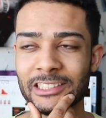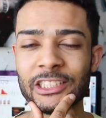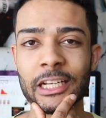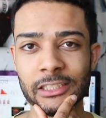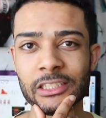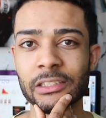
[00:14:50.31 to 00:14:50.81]

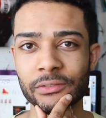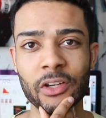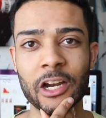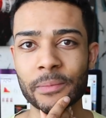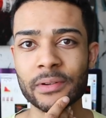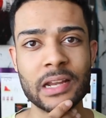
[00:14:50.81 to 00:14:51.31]
Change the
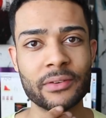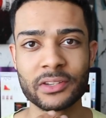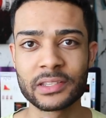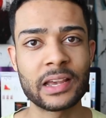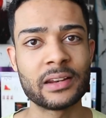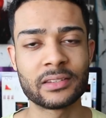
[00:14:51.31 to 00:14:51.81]
environment. Never
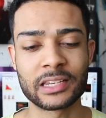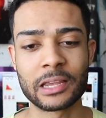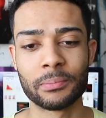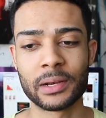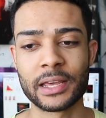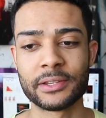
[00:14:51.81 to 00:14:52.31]
stay in the
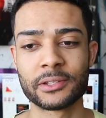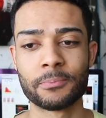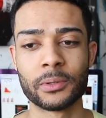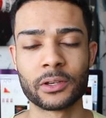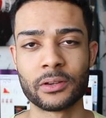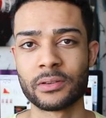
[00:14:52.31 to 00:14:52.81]
same place,
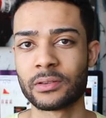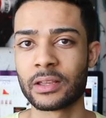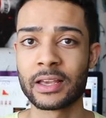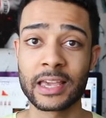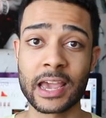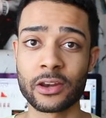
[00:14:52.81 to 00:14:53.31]
because
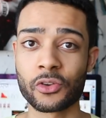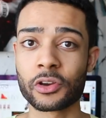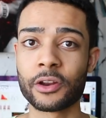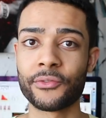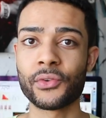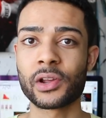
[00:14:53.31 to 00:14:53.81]
again, you're
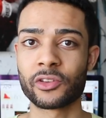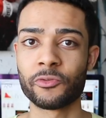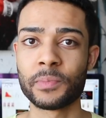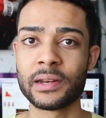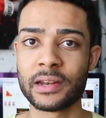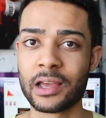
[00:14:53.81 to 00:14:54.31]
going to feel like
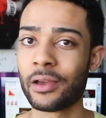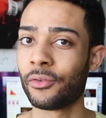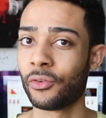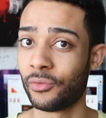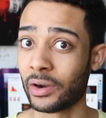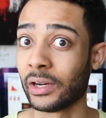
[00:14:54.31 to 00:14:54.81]
you've been there
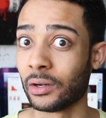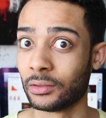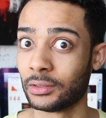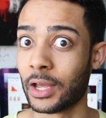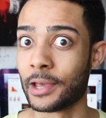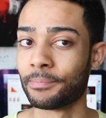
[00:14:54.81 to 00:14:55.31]
for a very
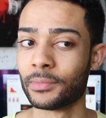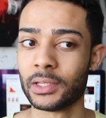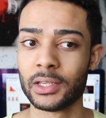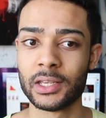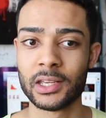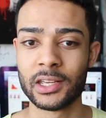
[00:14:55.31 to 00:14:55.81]
long time.
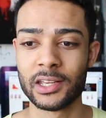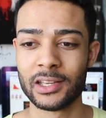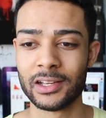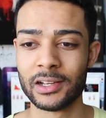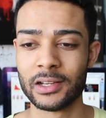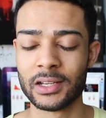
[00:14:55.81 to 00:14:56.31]

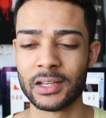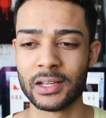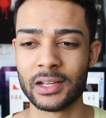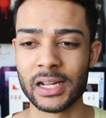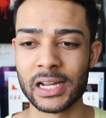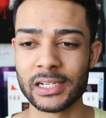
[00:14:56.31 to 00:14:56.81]

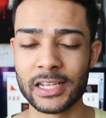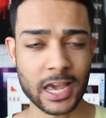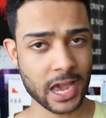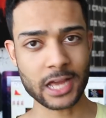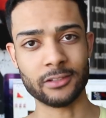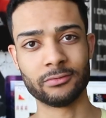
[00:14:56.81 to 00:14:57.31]
And
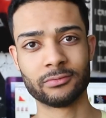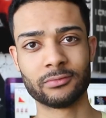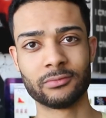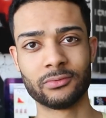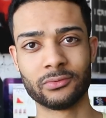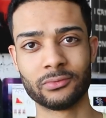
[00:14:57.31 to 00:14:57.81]
yeah,
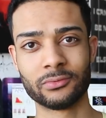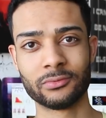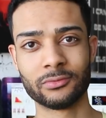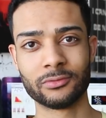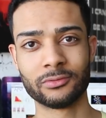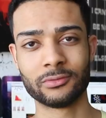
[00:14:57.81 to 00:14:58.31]

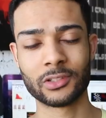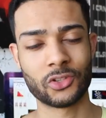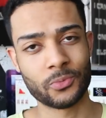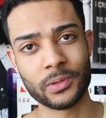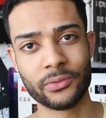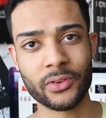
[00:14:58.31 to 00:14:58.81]

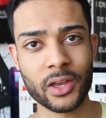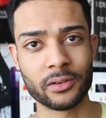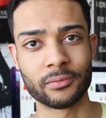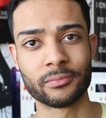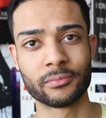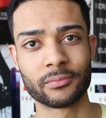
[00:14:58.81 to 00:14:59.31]
this has been
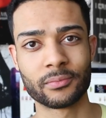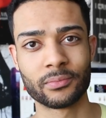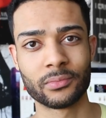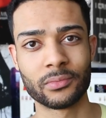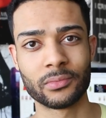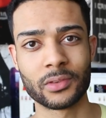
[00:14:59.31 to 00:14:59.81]
fun.
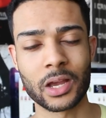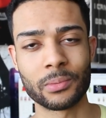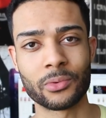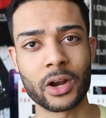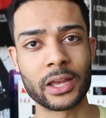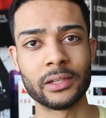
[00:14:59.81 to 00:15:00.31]

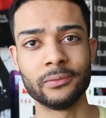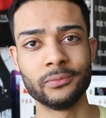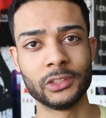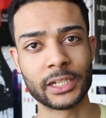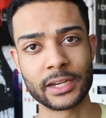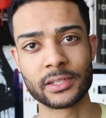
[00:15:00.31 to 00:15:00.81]
I'm Ryan
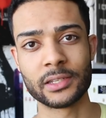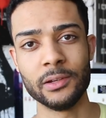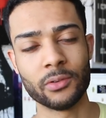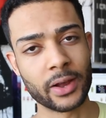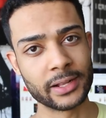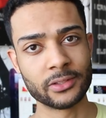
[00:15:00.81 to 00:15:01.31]

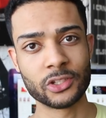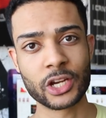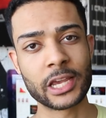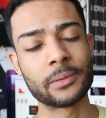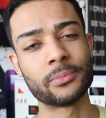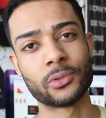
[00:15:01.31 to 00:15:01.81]
JC, Ryan
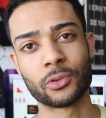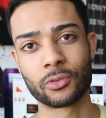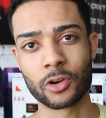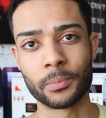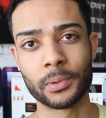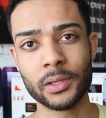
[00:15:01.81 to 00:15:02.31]
James
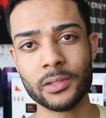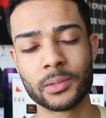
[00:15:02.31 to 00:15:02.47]
Cropper.